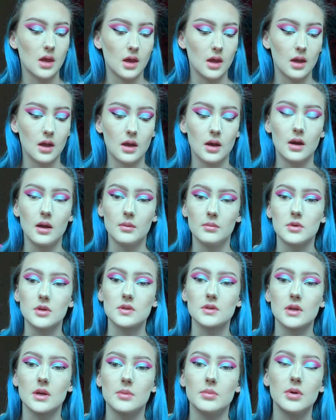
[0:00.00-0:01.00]
and I'm
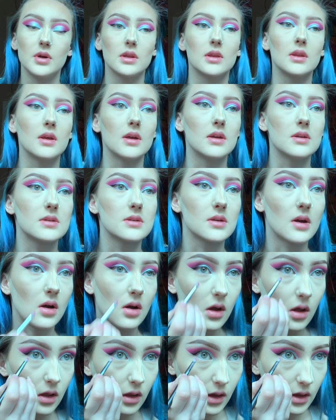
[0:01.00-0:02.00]
just gonna put this
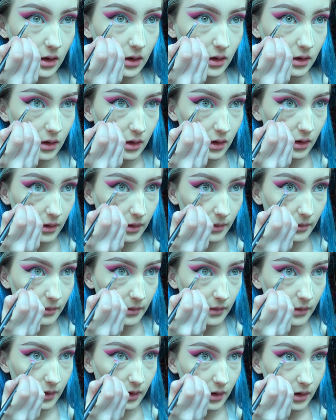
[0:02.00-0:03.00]
all
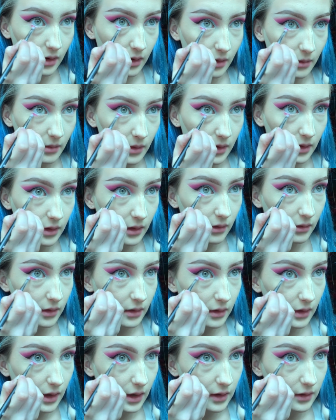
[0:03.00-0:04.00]
on my
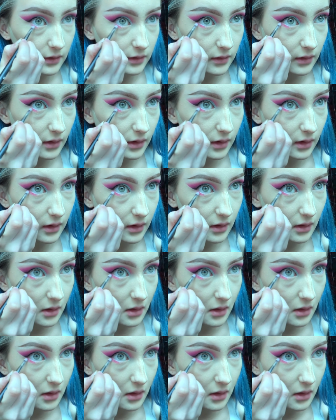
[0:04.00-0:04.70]
lower lash line.